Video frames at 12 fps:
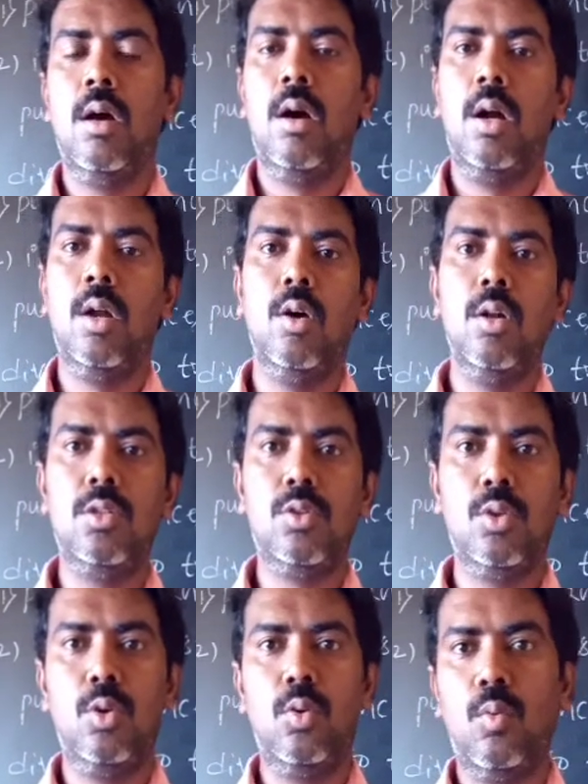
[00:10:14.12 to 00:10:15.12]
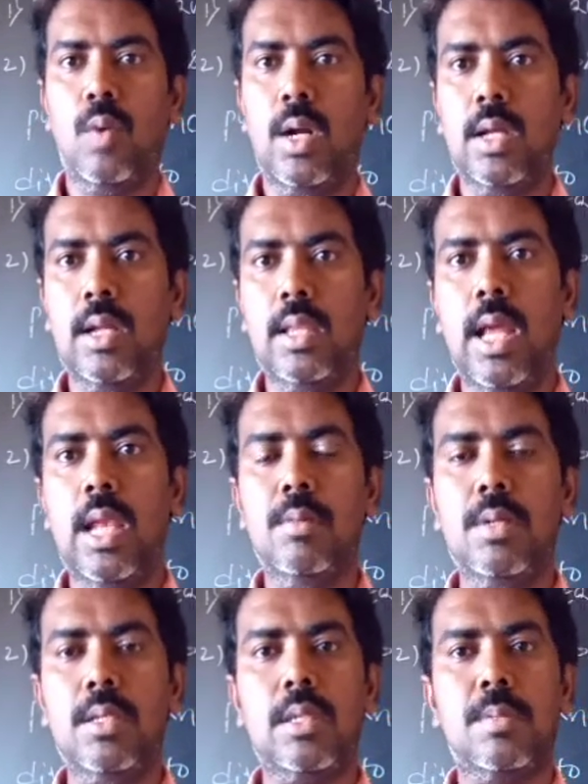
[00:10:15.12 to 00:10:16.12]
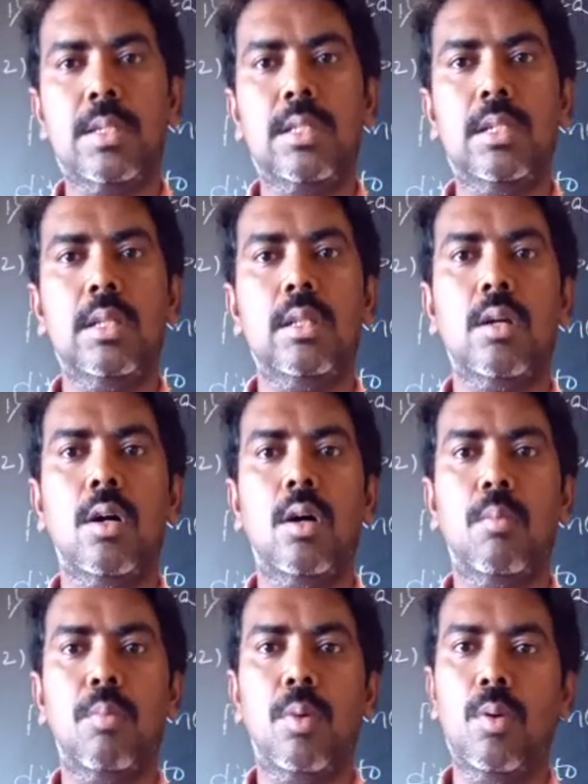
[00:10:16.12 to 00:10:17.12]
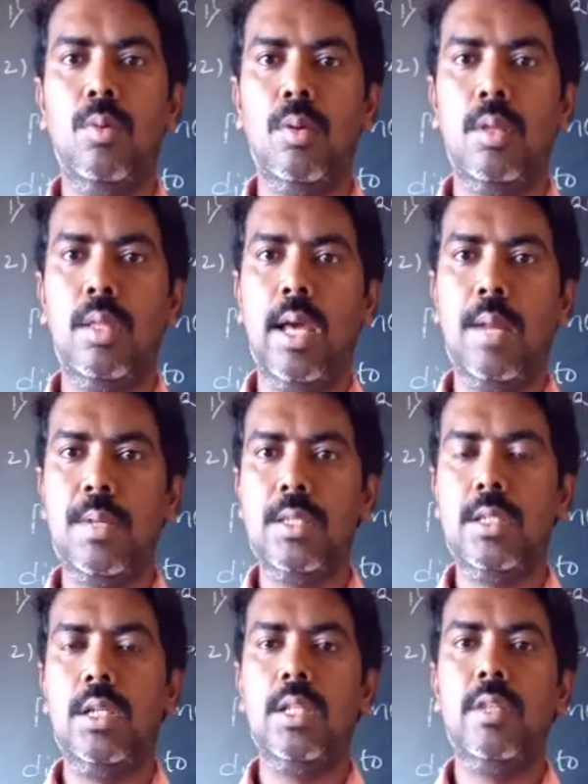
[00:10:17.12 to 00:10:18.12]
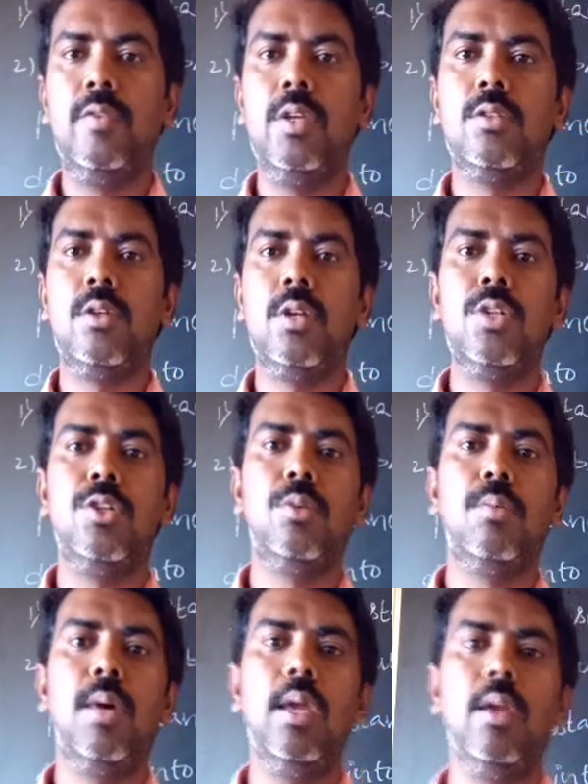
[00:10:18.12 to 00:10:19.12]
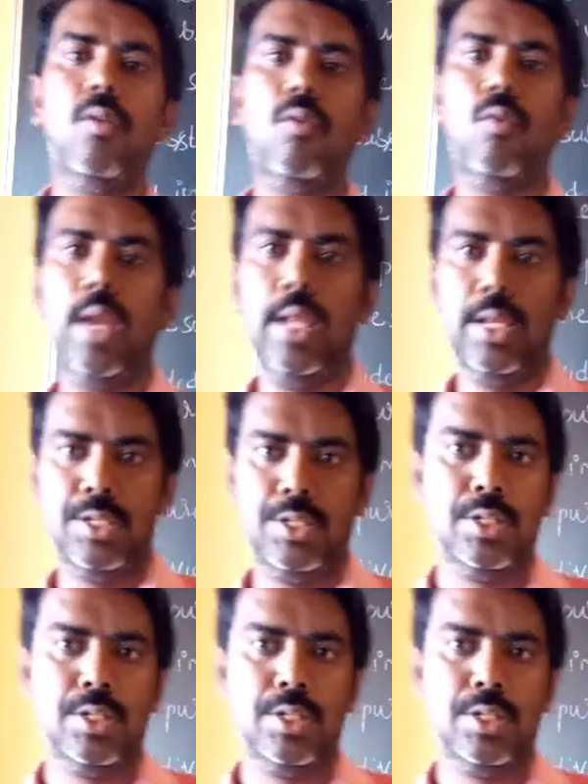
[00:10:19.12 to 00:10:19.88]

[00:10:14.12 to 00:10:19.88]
And also, what are the elements are present in the compound? They are present in the fixed ratio by weight.